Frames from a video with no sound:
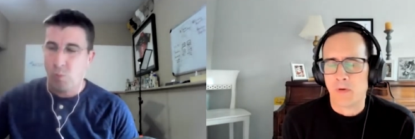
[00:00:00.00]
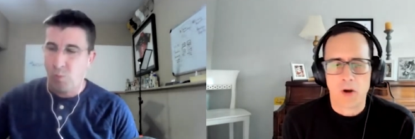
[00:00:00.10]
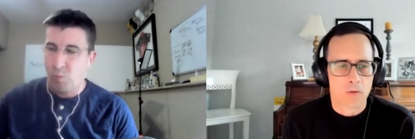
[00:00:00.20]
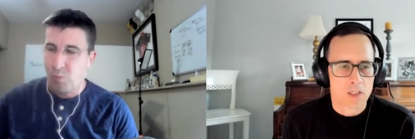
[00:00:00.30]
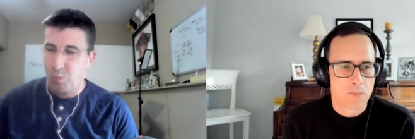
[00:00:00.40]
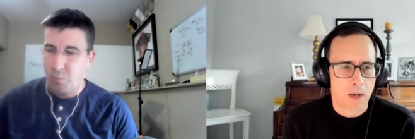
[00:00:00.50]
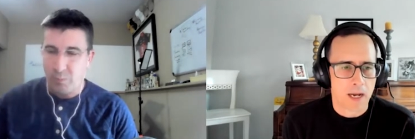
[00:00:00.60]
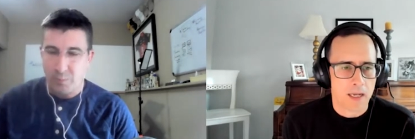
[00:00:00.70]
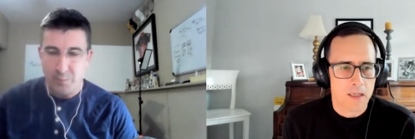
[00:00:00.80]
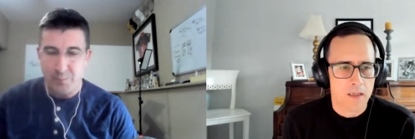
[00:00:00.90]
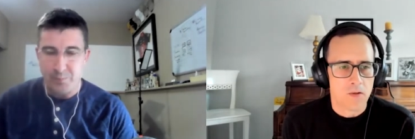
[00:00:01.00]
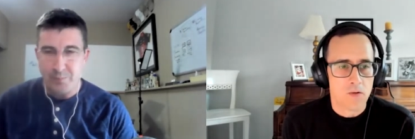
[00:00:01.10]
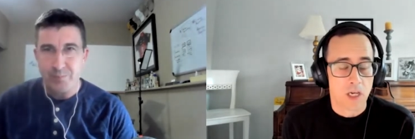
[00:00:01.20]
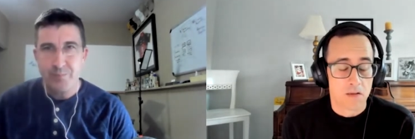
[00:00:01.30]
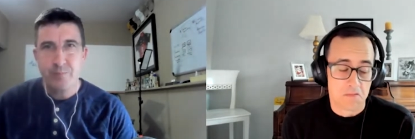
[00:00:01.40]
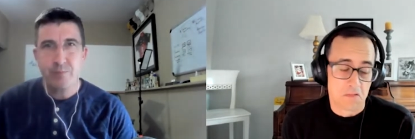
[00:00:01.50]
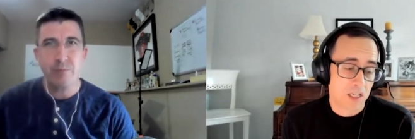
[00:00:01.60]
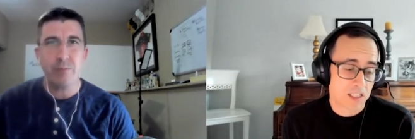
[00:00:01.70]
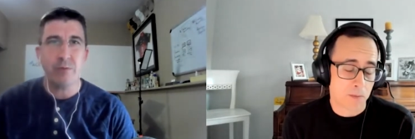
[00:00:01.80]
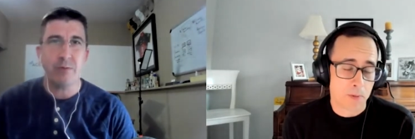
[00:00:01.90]
Speaker 1: who don't respond. You get you
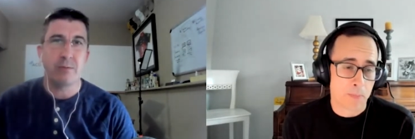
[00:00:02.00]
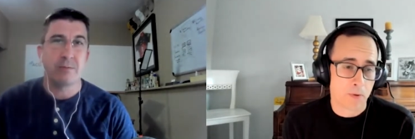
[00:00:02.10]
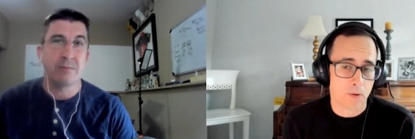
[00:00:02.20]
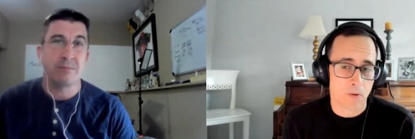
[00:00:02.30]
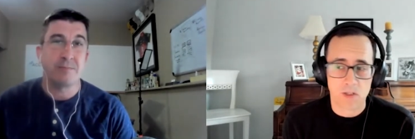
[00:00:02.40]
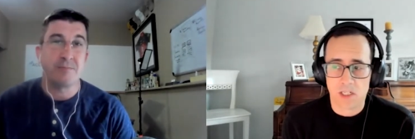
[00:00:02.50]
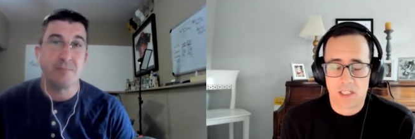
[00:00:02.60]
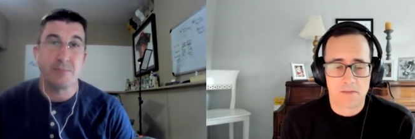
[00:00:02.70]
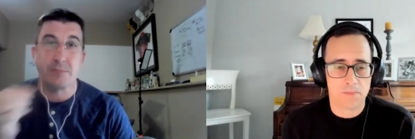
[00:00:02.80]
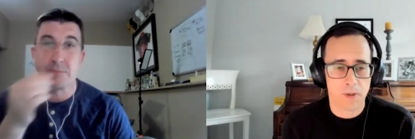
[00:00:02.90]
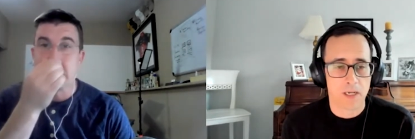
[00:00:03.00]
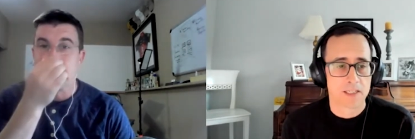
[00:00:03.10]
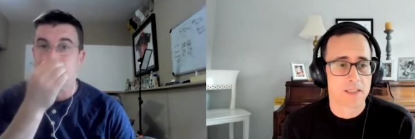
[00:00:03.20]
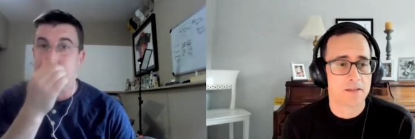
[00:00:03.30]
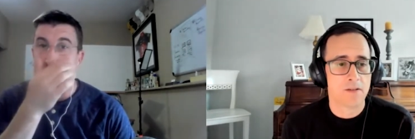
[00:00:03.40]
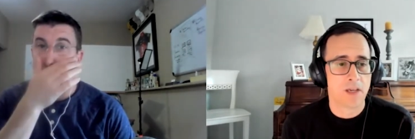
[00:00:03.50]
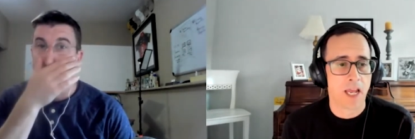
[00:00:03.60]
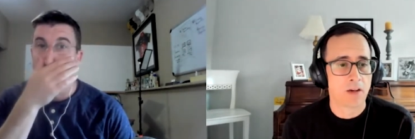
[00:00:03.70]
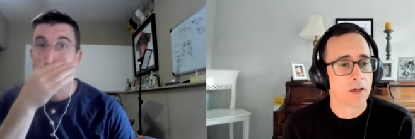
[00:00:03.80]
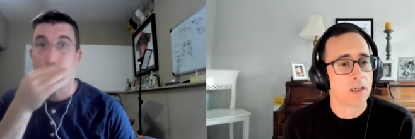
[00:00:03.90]
get some people who are just pissed, who get
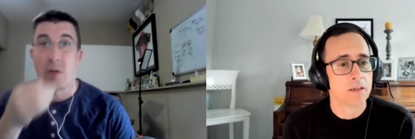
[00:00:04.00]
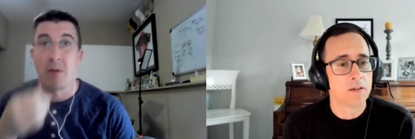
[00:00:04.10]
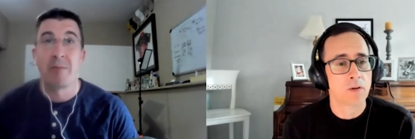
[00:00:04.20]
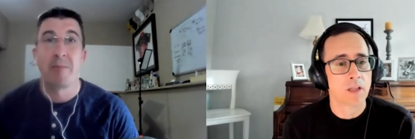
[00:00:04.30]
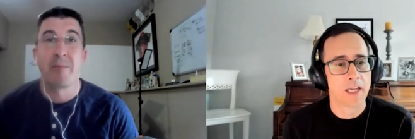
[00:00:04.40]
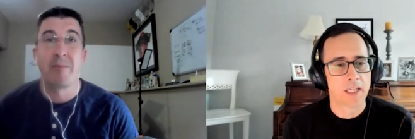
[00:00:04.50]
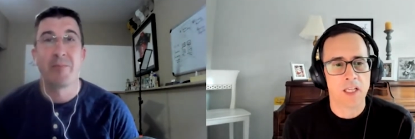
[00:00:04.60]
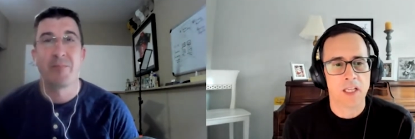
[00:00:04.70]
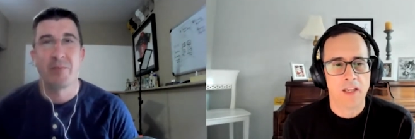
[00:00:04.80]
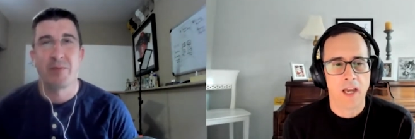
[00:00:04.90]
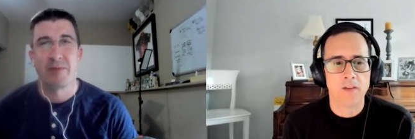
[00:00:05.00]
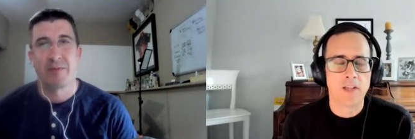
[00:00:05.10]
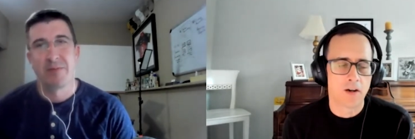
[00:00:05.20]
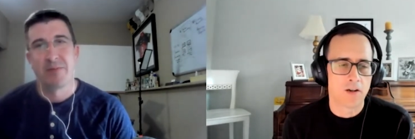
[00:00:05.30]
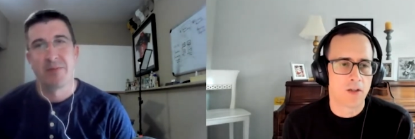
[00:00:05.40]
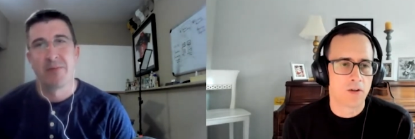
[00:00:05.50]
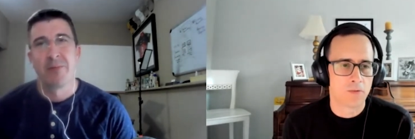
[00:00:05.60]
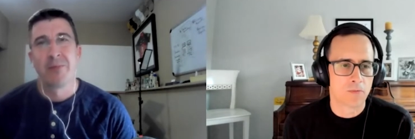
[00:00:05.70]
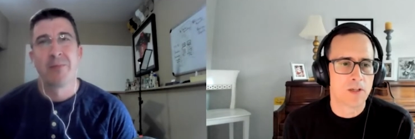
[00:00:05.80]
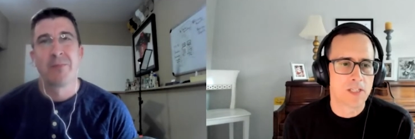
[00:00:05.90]
angry, who are like, "How dare
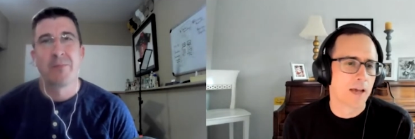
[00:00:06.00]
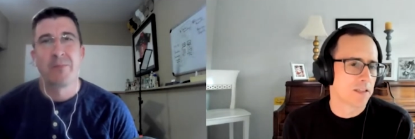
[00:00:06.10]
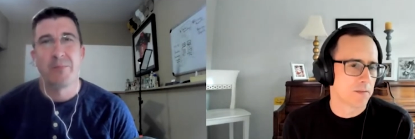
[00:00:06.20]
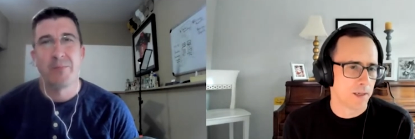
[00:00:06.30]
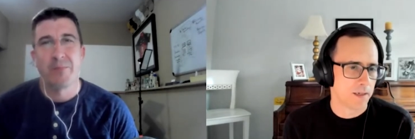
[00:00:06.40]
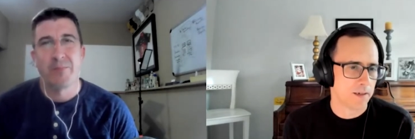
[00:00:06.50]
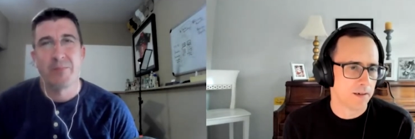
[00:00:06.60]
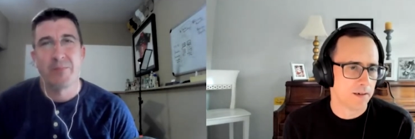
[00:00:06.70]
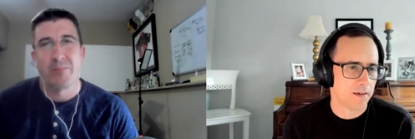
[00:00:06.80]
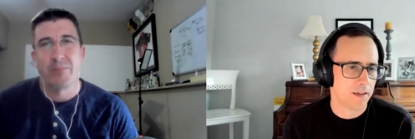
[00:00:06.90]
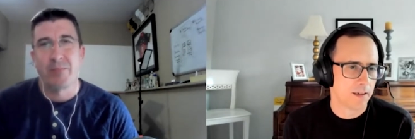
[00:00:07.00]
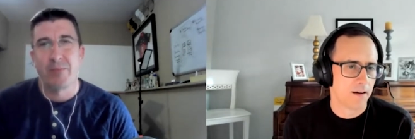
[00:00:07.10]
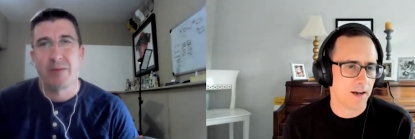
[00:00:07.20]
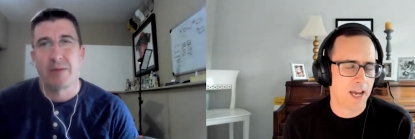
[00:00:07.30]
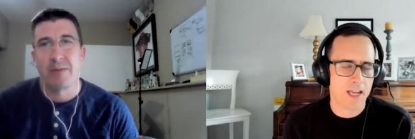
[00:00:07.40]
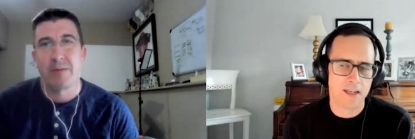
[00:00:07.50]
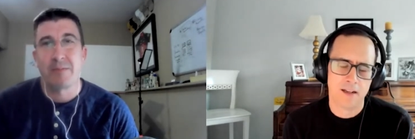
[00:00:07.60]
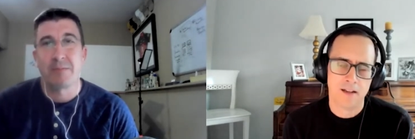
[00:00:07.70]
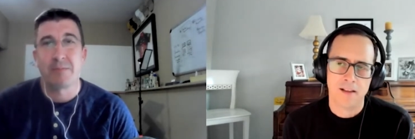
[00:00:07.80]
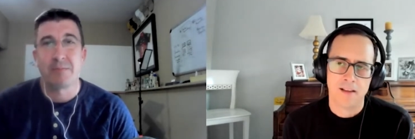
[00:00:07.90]
you reach out to me?" You know,
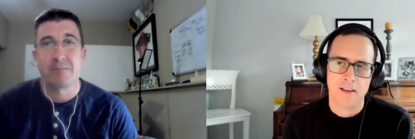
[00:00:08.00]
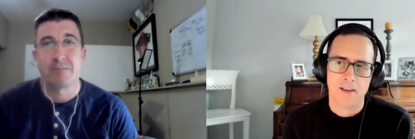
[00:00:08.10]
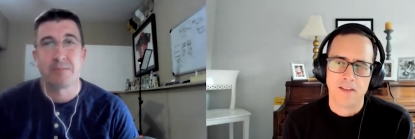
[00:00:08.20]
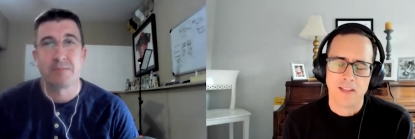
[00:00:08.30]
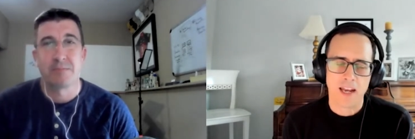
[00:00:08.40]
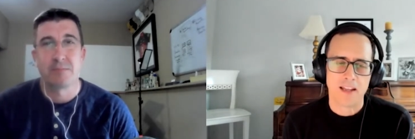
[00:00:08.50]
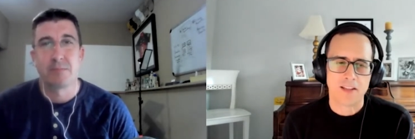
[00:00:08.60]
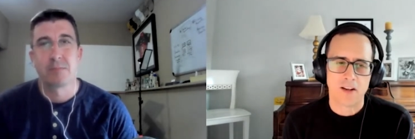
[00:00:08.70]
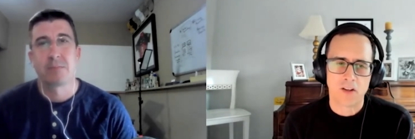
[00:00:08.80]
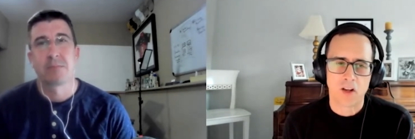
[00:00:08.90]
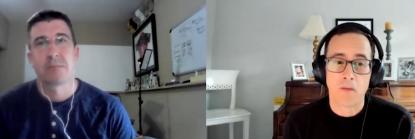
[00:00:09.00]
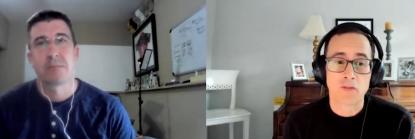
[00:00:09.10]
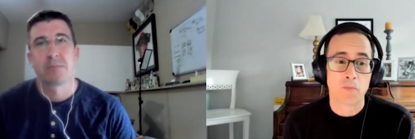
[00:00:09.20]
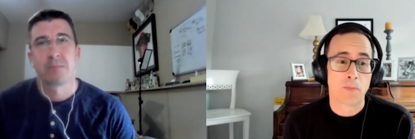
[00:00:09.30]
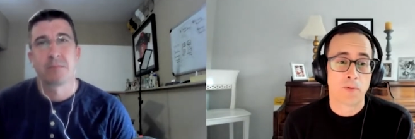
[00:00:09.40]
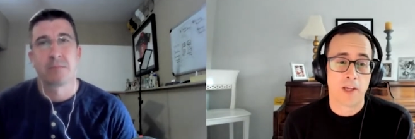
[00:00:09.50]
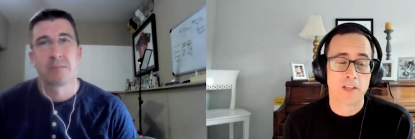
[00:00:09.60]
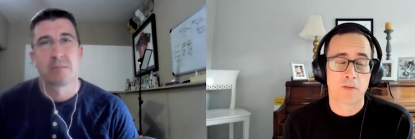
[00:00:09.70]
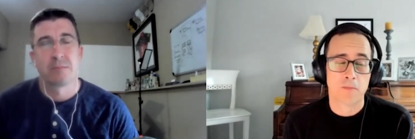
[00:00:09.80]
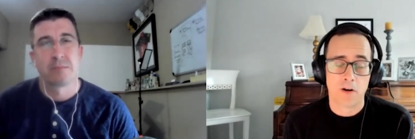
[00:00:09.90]
and that is an uncomfortable
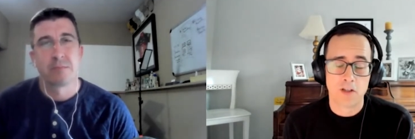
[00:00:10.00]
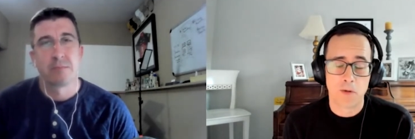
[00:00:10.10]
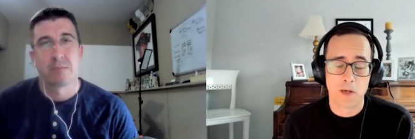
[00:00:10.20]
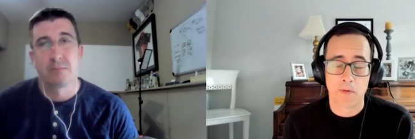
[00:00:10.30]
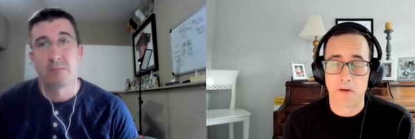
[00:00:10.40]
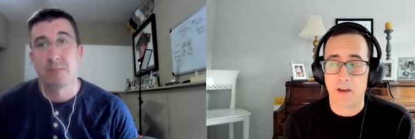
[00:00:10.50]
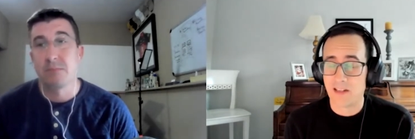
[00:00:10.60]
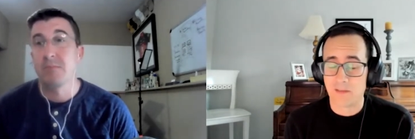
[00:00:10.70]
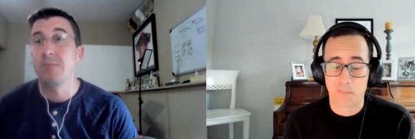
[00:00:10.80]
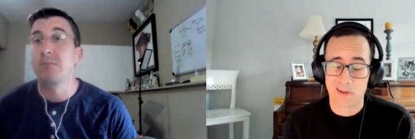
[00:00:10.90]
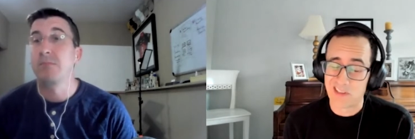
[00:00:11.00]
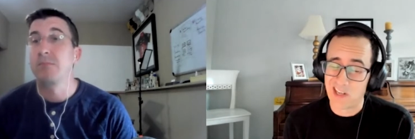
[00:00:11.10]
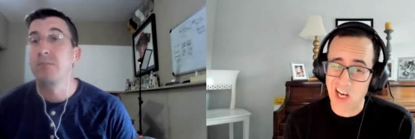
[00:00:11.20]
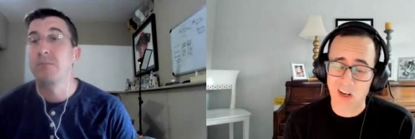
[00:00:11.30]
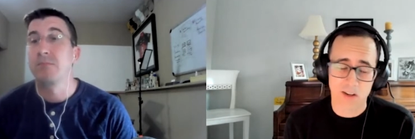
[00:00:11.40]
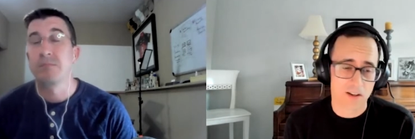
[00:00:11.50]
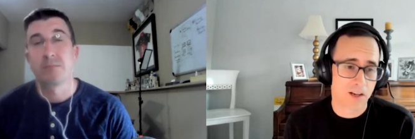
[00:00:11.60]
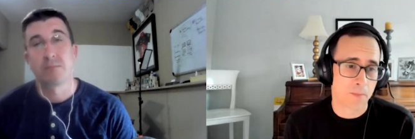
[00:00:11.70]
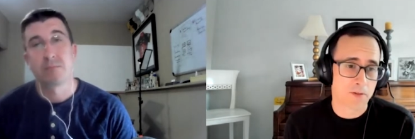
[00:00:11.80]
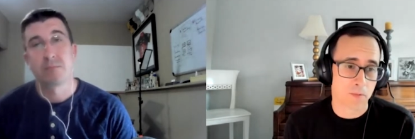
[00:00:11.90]
place for most people. It's particularly
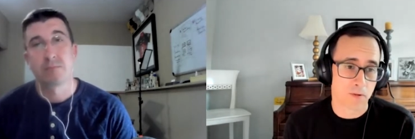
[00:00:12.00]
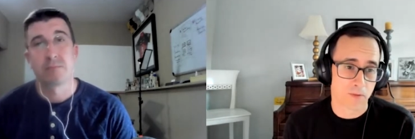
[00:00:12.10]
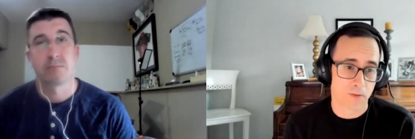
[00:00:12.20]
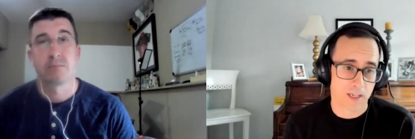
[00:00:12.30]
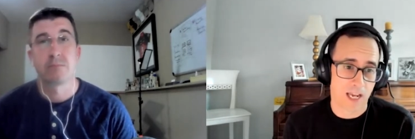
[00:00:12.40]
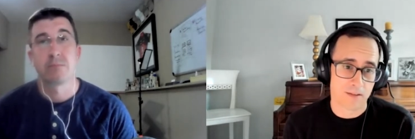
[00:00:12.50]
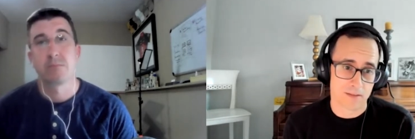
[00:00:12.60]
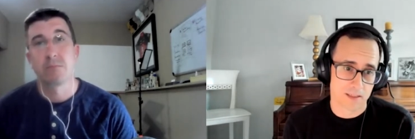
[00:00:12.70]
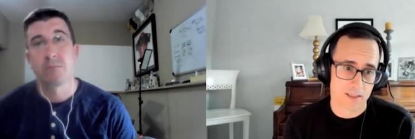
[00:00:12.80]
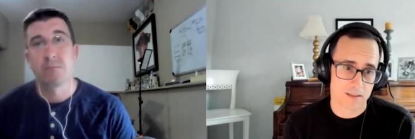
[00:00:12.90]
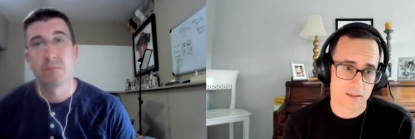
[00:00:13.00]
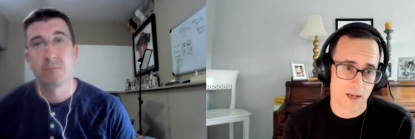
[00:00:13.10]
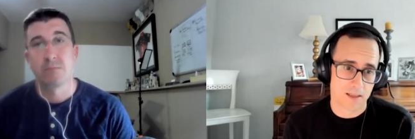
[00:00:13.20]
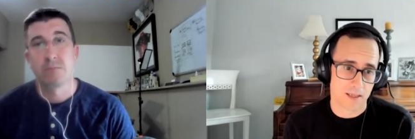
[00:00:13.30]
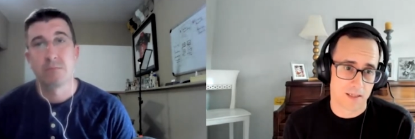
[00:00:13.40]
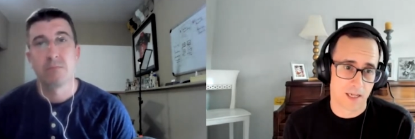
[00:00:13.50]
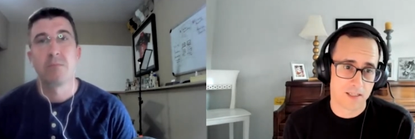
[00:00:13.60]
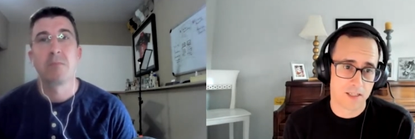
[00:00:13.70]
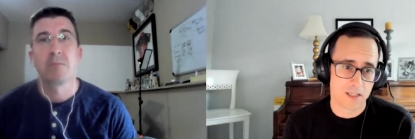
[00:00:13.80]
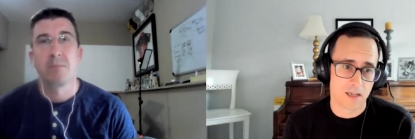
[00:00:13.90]
uncomfortable for accountants. I think
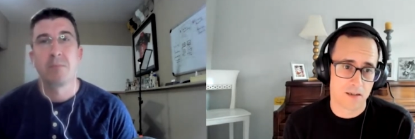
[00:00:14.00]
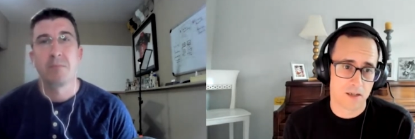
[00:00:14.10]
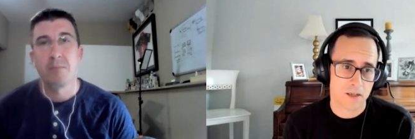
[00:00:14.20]
it's just a,